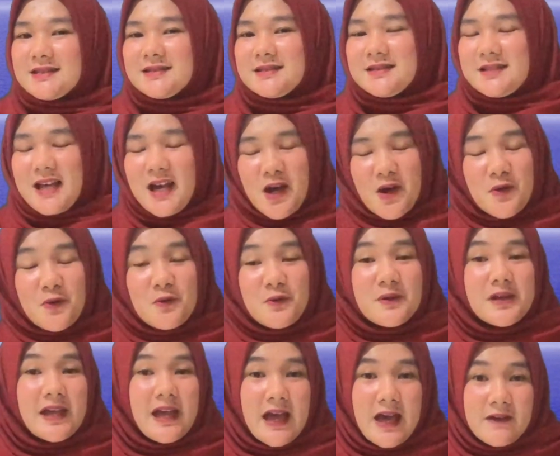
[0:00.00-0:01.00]
Now
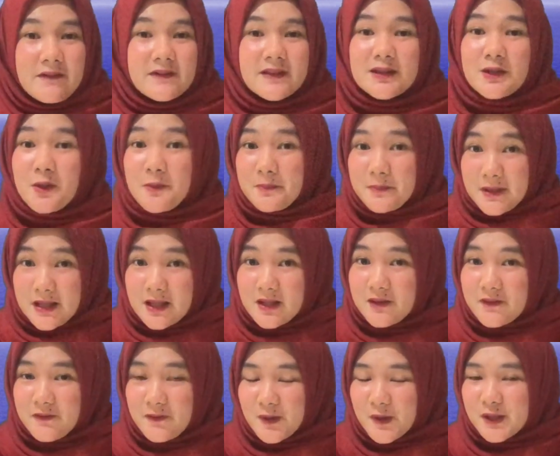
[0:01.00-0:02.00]
we have a
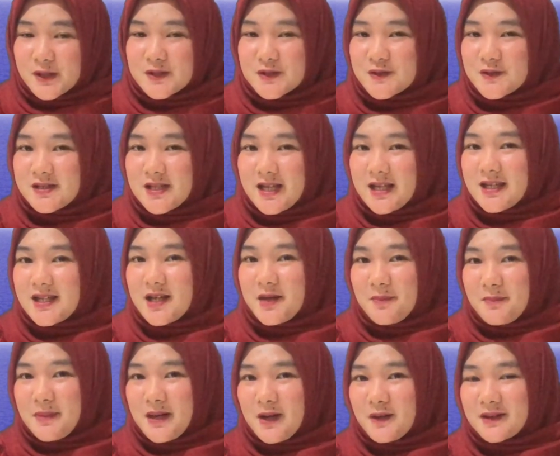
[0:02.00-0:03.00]
topic for today
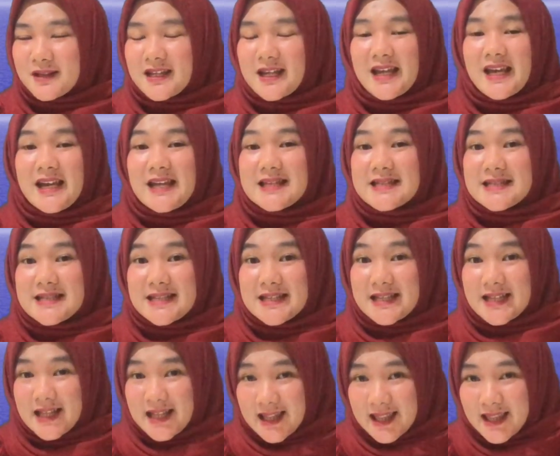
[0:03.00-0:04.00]
about
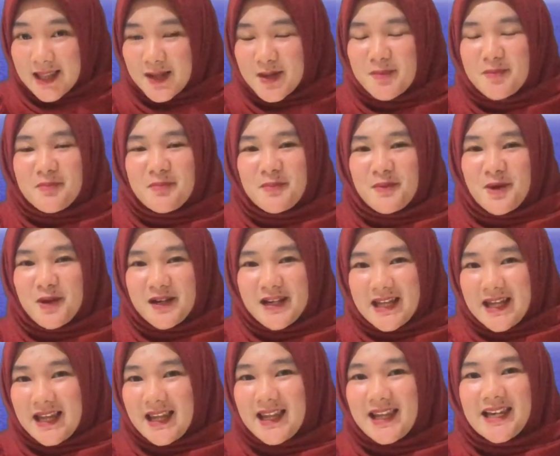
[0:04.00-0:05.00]
classical
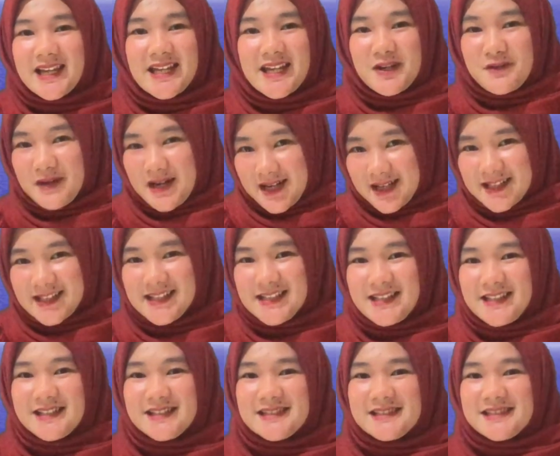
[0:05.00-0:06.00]
model hierarchy,